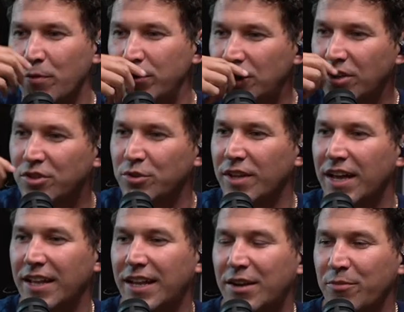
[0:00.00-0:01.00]
We should yep. do
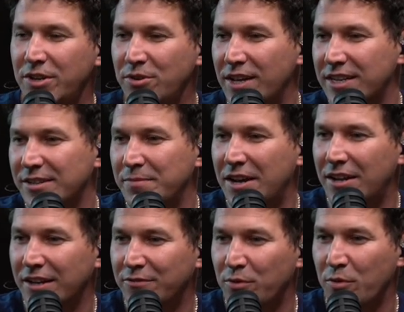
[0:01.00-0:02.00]
that. Like, can we do that somehow?
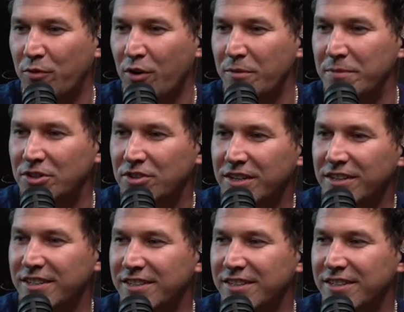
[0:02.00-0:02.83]
Like for, for our missionaries,